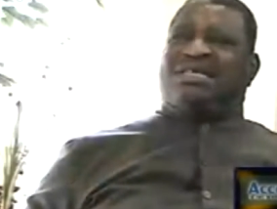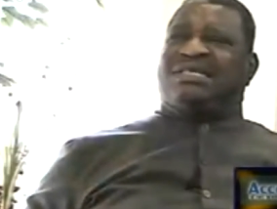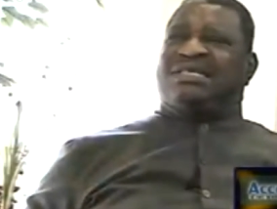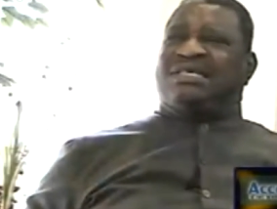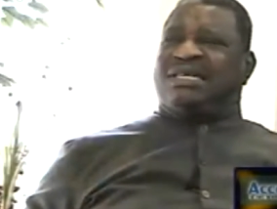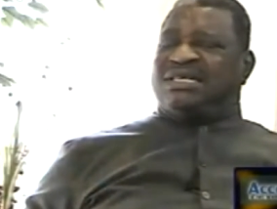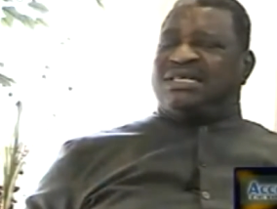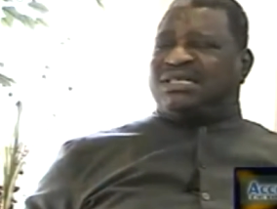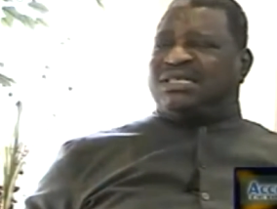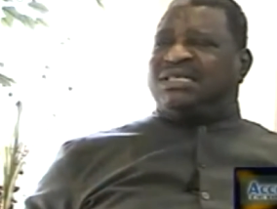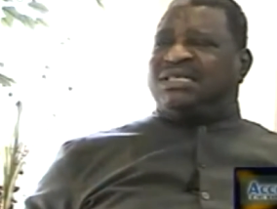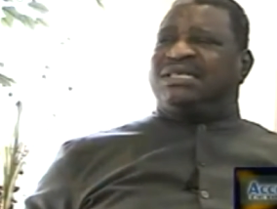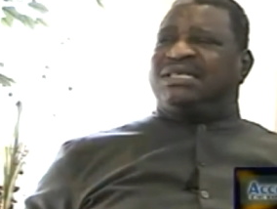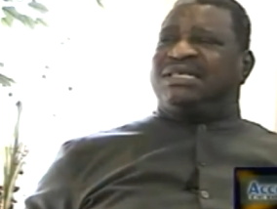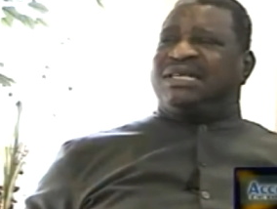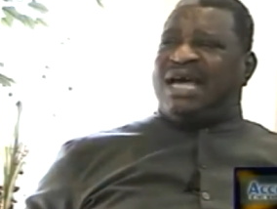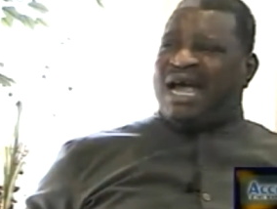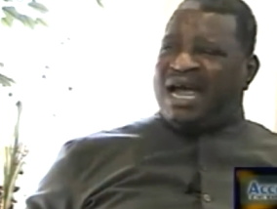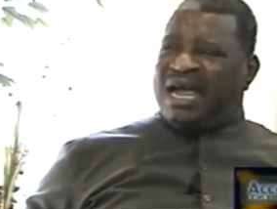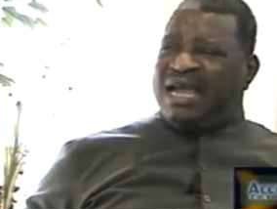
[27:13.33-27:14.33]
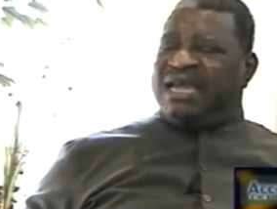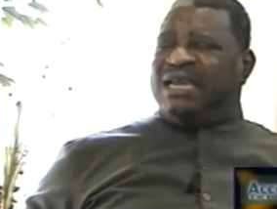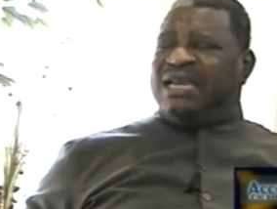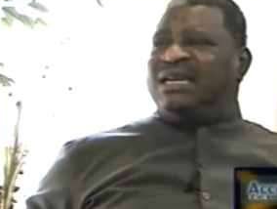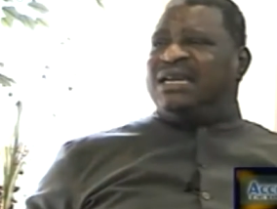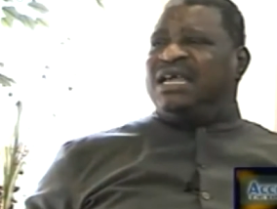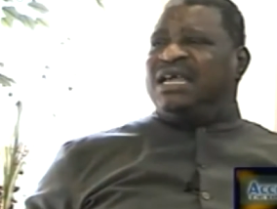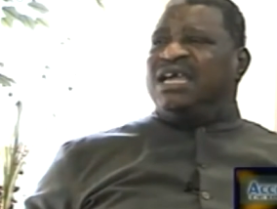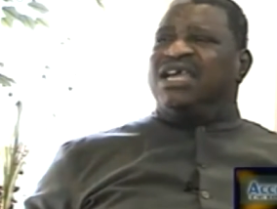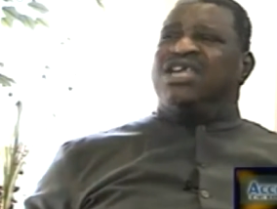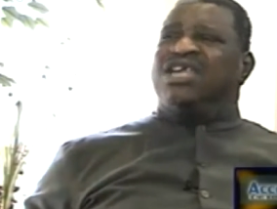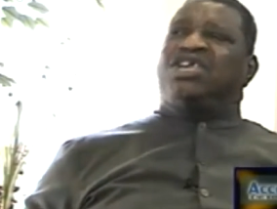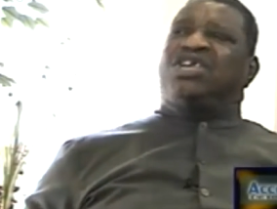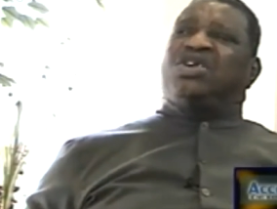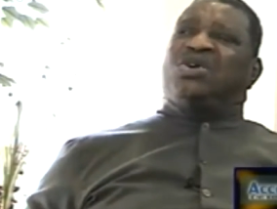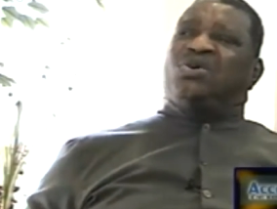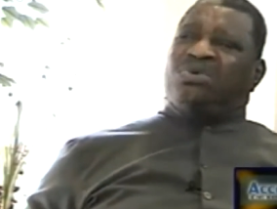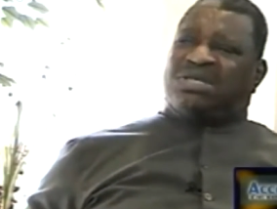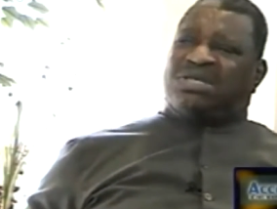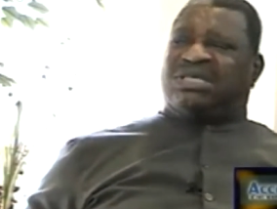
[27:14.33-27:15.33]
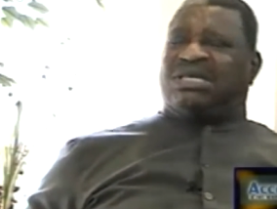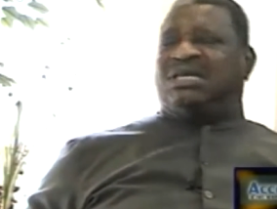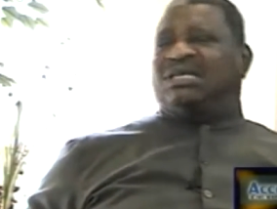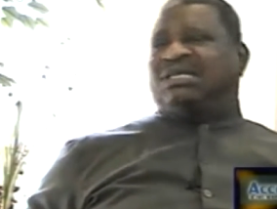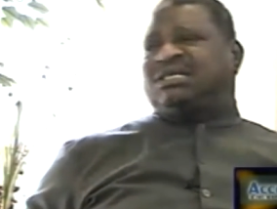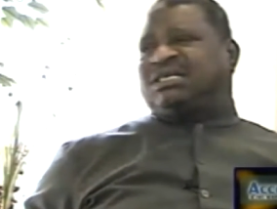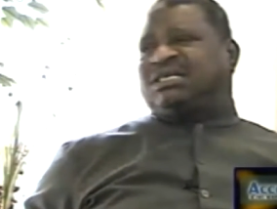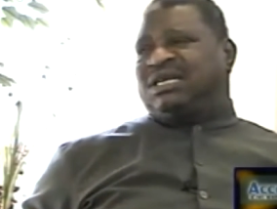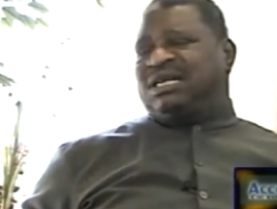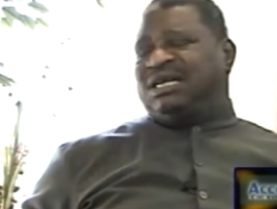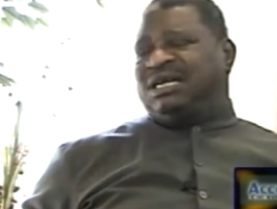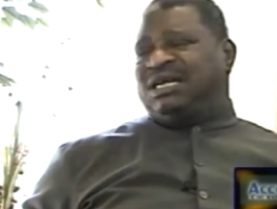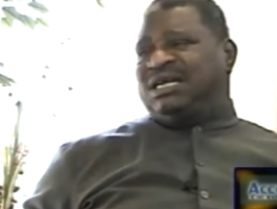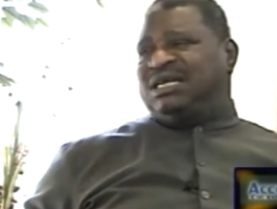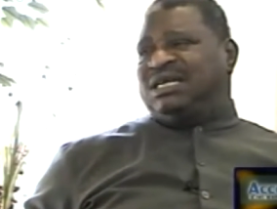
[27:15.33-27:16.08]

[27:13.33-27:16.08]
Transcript: sister dying uselessly.